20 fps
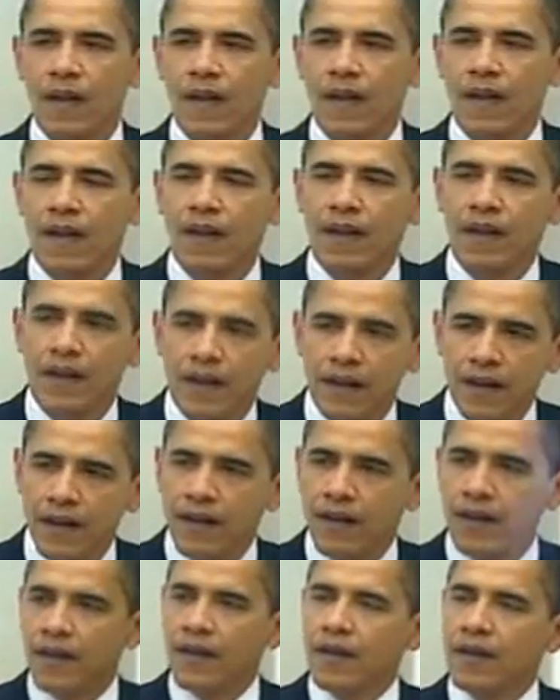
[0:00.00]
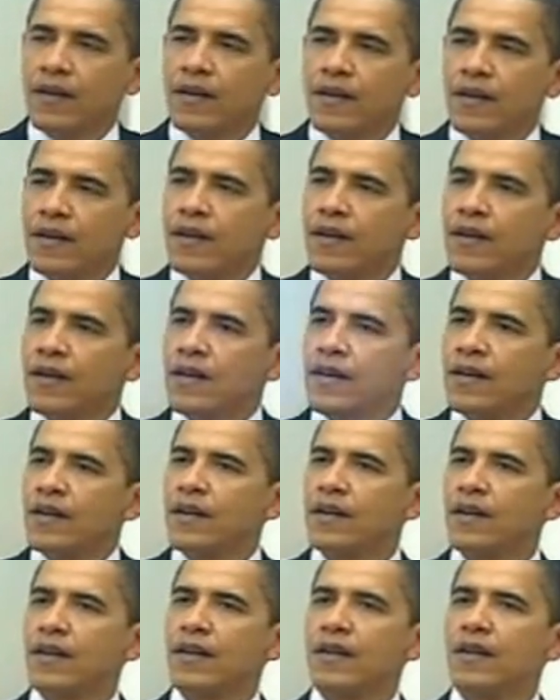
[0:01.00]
(no one is talking)